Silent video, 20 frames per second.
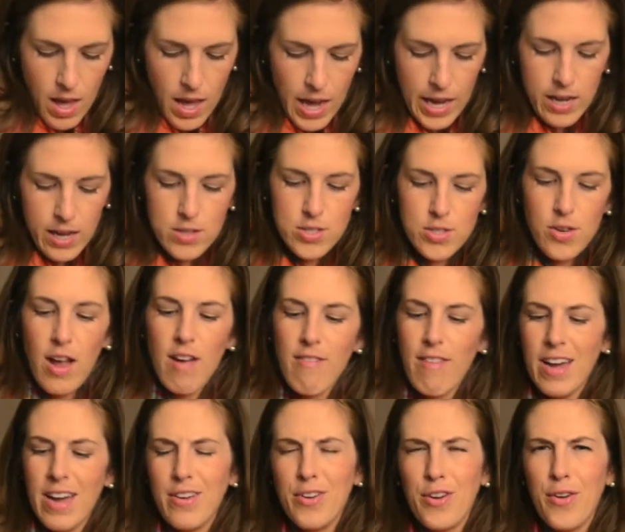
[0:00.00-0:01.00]
I also have,
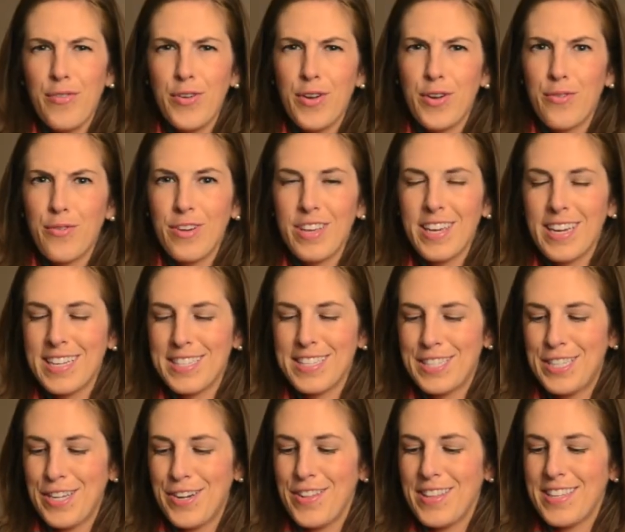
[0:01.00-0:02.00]
I don't know if you could really
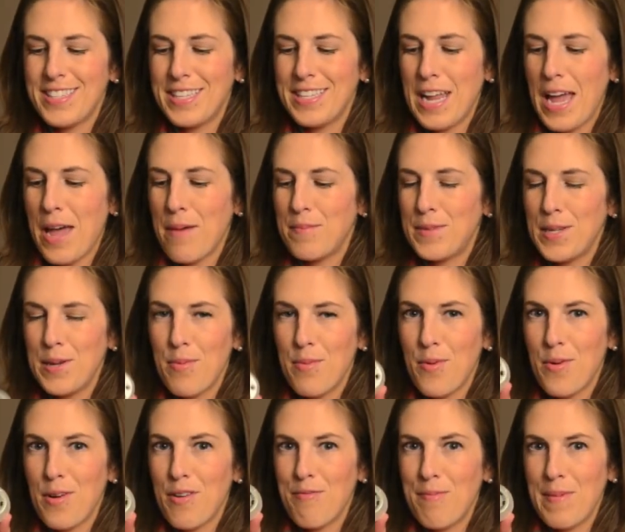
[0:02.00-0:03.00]
consider this an empty, but
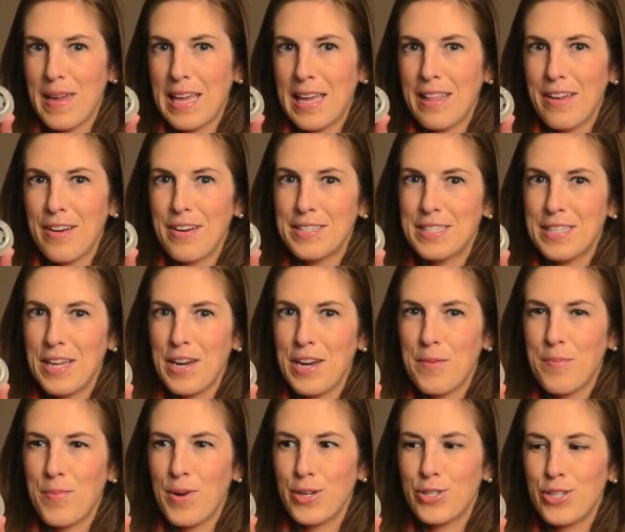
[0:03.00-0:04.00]
one of my
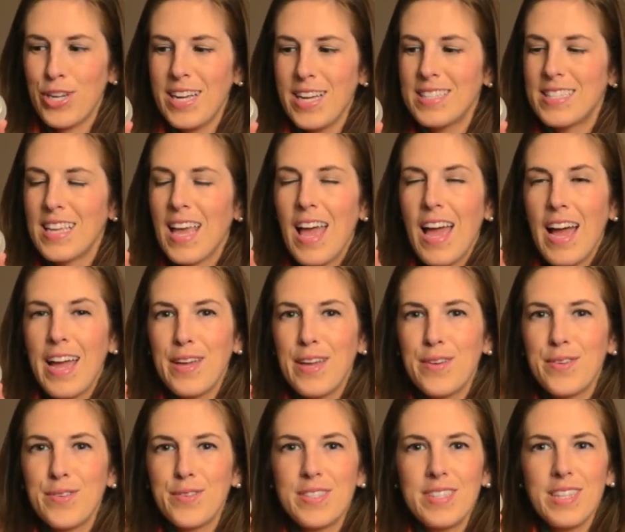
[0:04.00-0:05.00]
Clarisonic brush heads. I
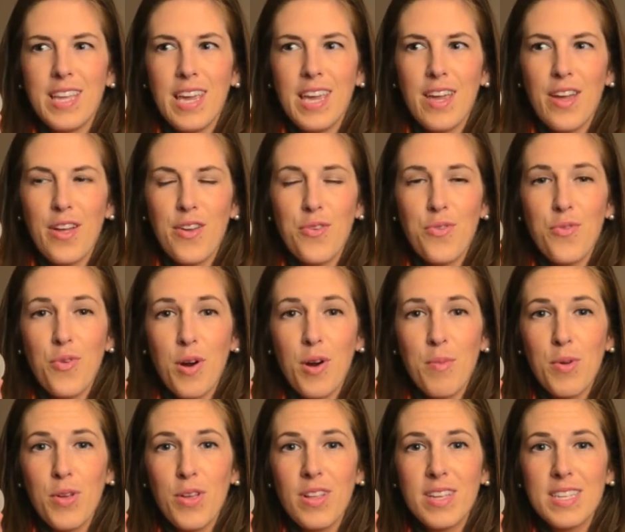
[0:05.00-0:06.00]
use the
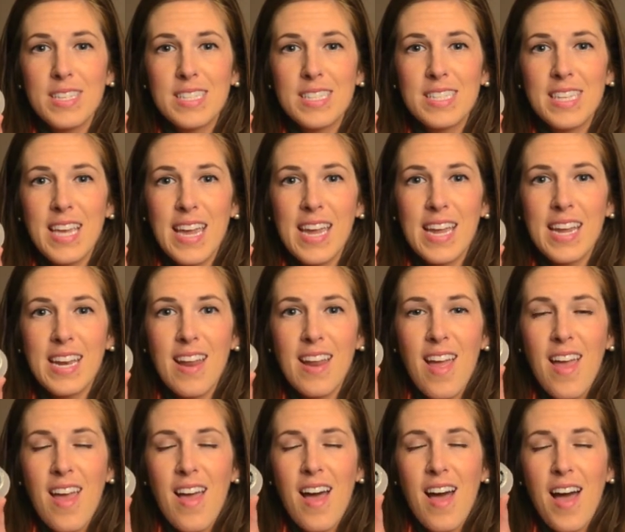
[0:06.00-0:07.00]
normal skin
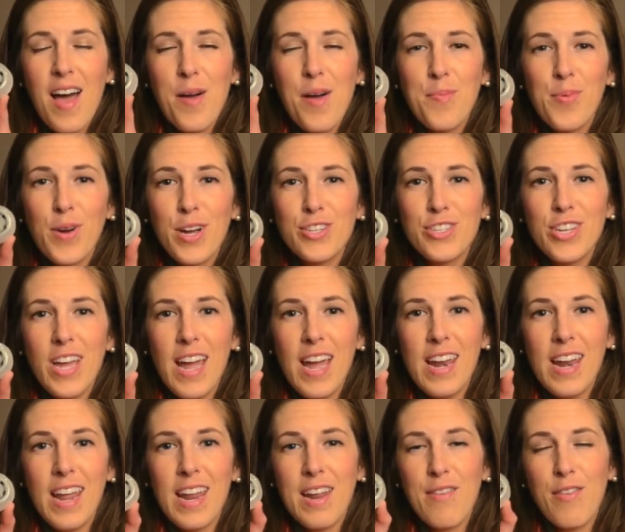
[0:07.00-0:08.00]
brush
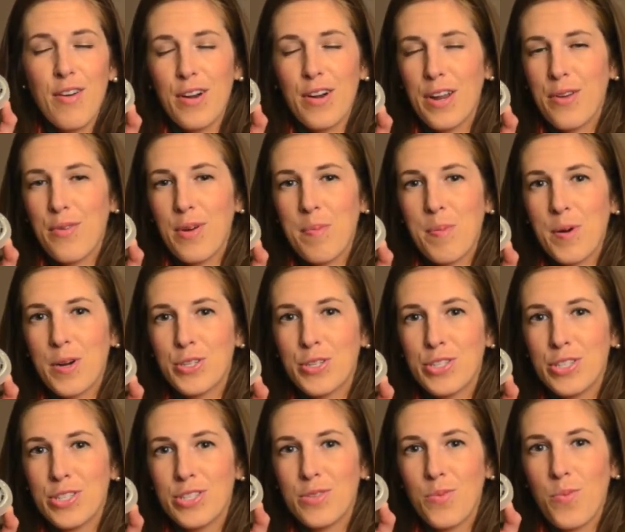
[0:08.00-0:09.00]
head, and I've already
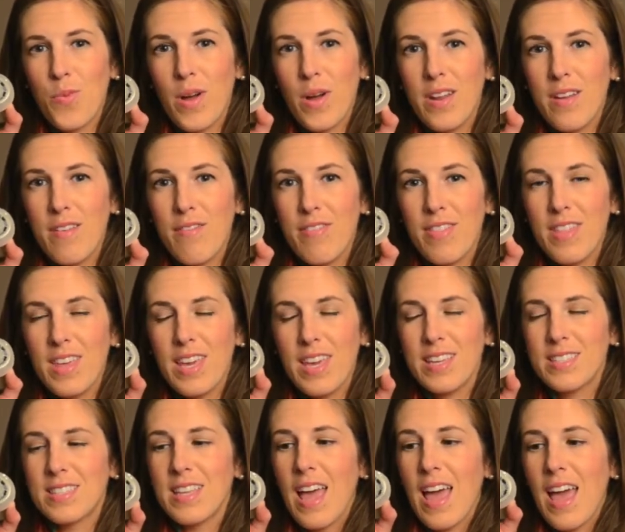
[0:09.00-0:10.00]
repurchased one of
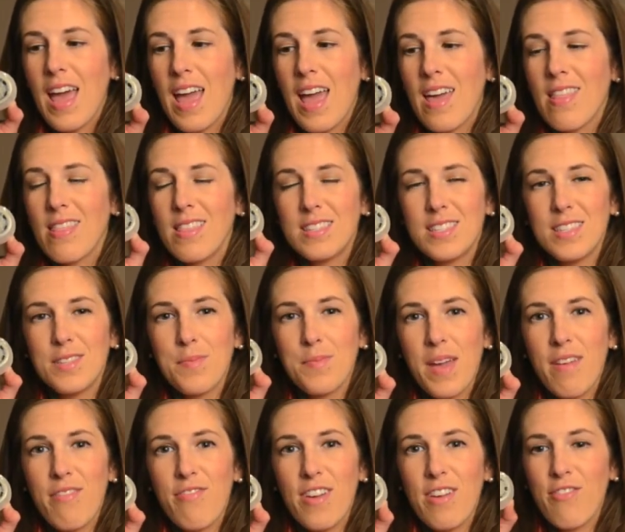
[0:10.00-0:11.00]
these, and this is
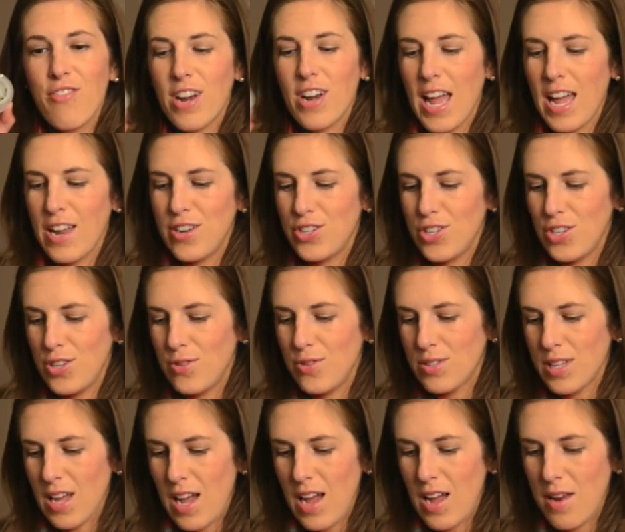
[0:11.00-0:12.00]
my favorite head to
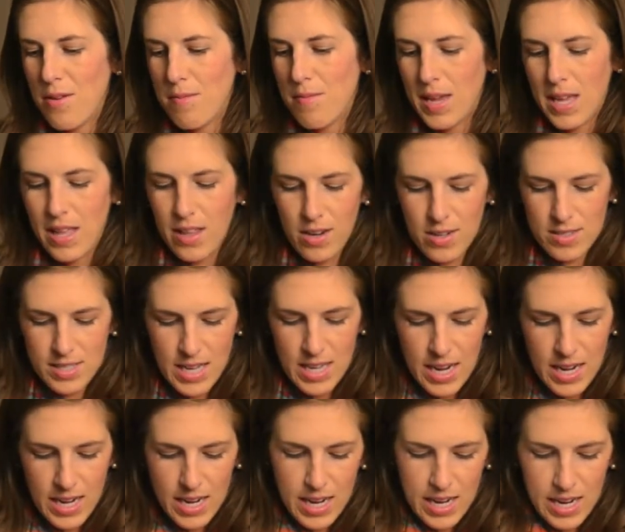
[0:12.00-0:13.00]
use on my
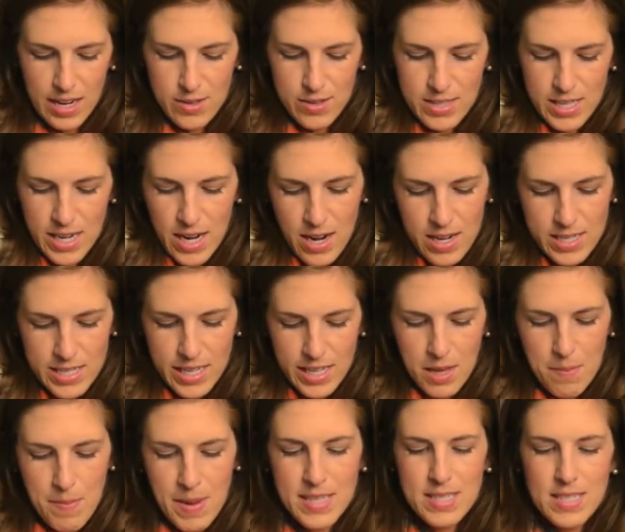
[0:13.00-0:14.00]
Clarisonic, and I use that on a
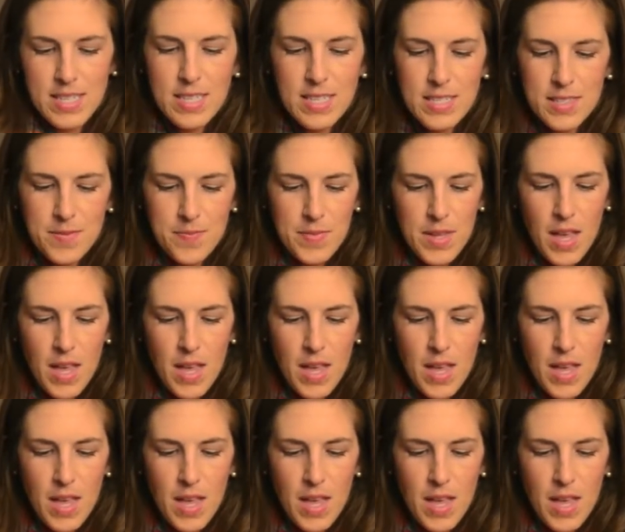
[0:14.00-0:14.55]
daily basis.